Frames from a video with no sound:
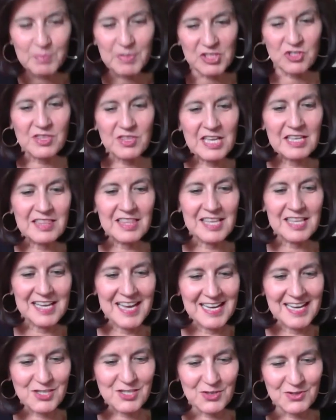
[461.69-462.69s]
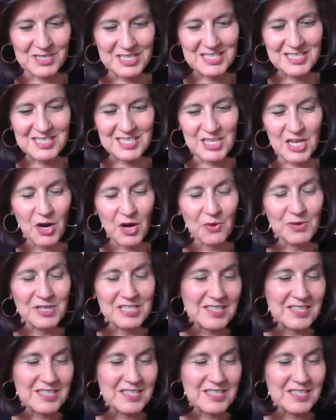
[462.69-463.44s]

much think the answer is no.